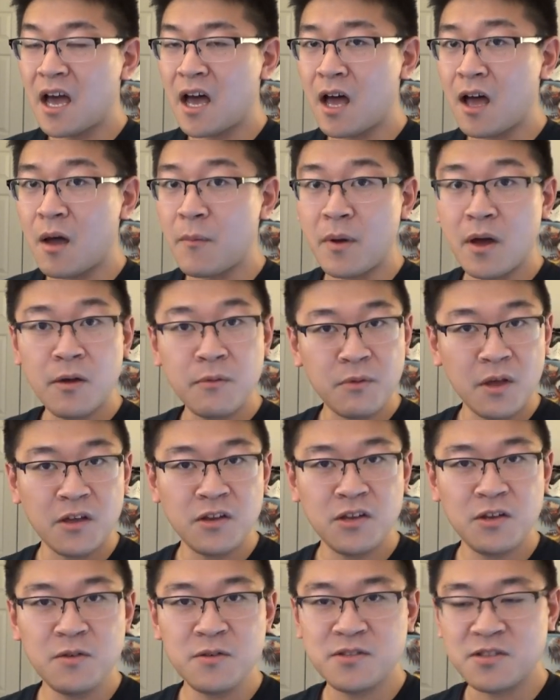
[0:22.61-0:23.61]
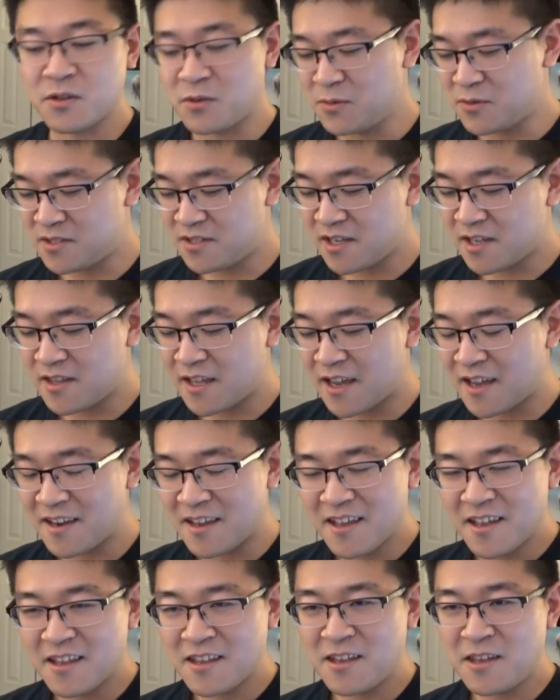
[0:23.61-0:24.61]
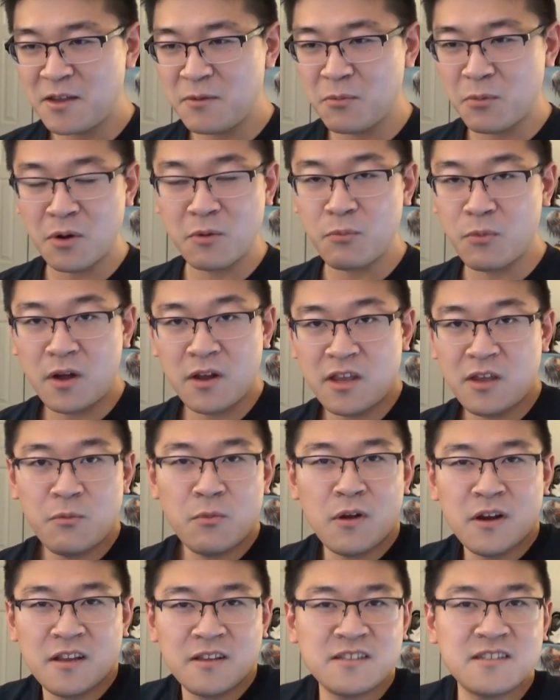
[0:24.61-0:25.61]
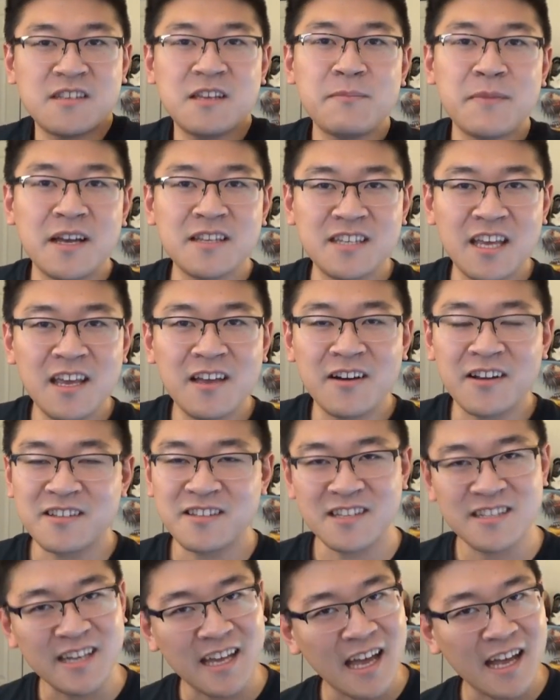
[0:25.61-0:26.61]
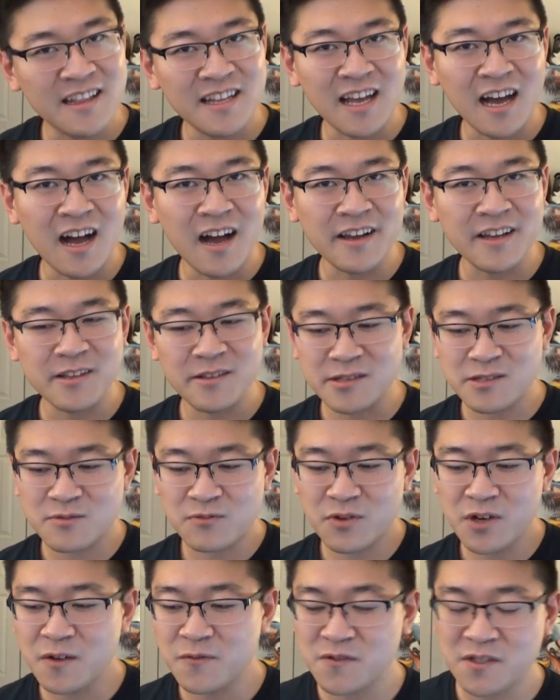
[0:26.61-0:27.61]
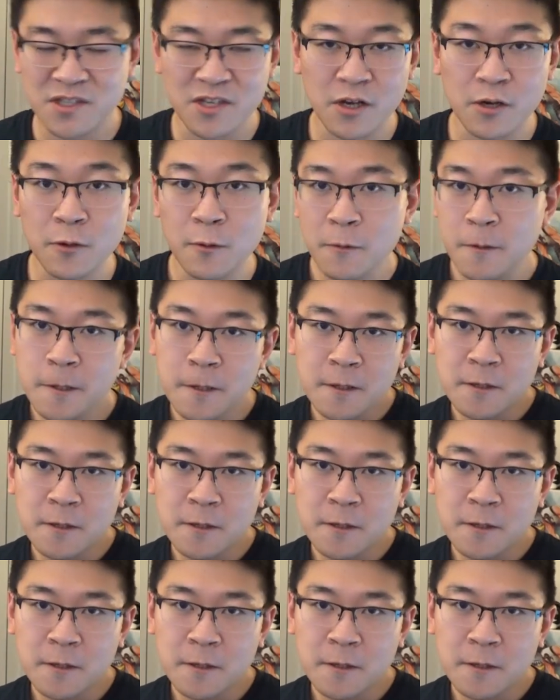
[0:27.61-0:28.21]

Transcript: a user who said that he wanted to see my take on it since I had the Oculus Rift, so